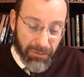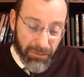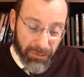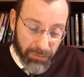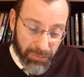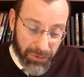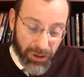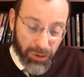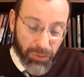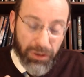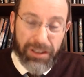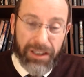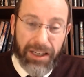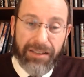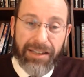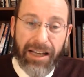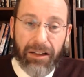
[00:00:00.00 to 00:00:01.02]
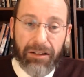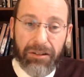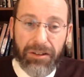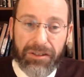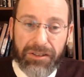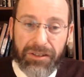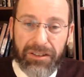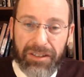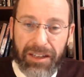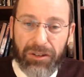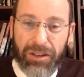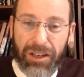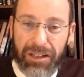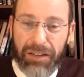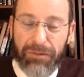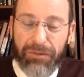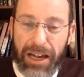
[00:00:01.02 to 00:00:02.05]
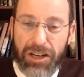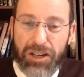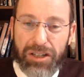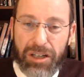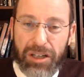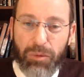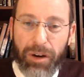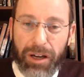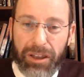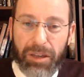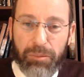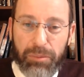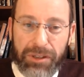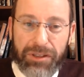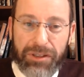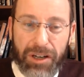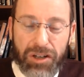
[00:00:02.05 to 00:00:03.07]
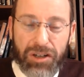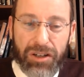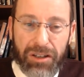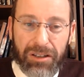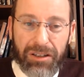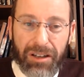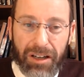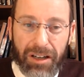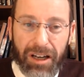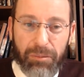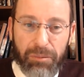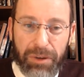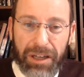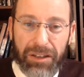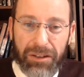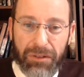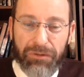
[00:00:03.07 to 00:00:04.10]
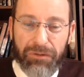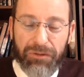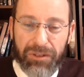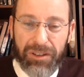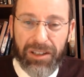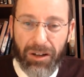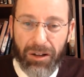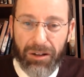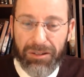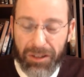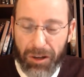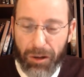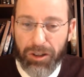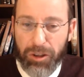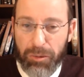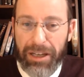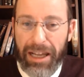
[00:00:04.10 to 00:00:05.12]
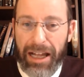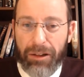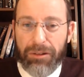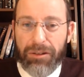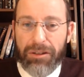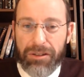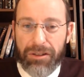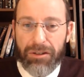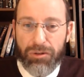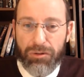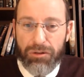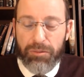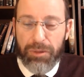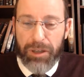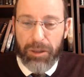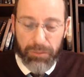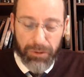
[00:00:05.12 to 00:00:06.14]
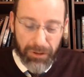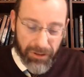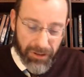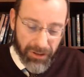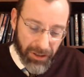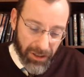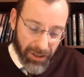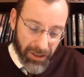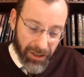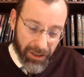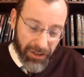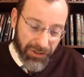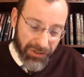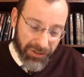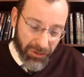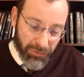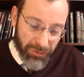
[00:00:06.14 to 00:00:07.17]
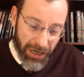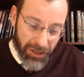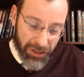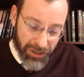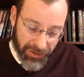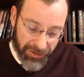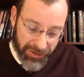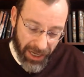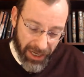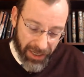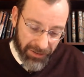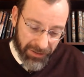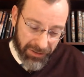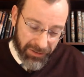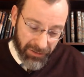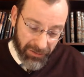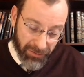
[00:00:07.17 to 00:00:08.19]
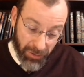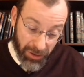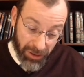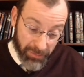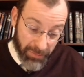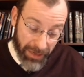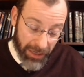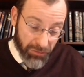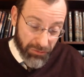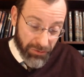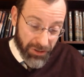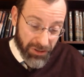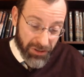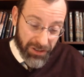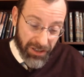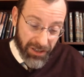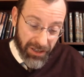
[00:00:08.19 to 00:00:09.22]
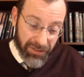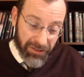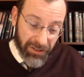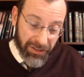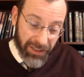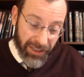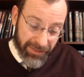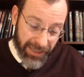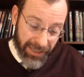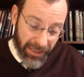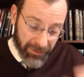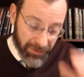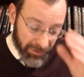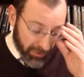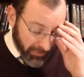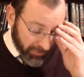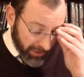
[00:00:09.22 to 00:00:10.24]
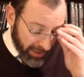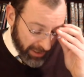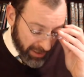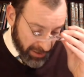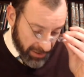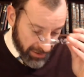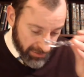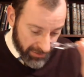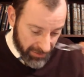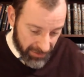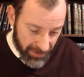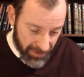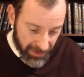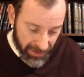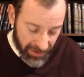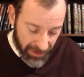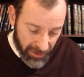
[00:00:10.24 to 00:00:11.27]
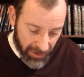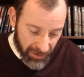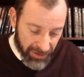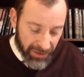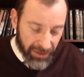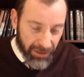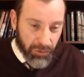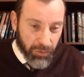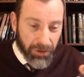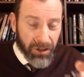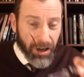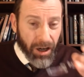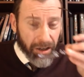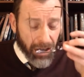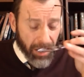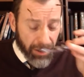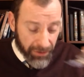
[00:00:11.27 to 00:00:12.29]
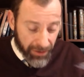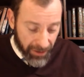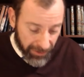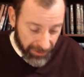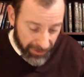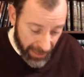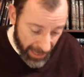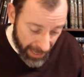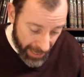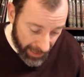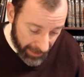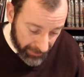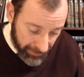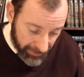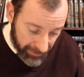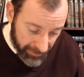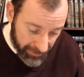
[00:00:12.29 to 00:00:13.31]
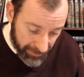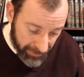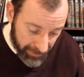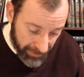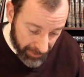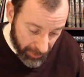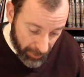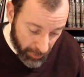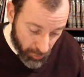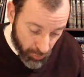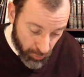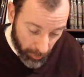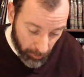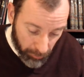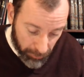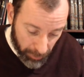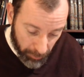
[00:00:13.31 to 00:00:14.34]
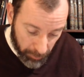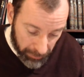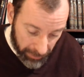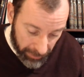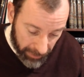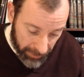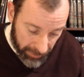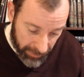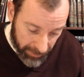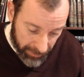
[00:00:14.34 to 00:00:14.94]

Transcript: But who are these elders that eventually won the position of being the ultimate elders of the Jewish people? So Rashi says, quoting the Medrash, that these elders over here, these were none other than, drum roll please.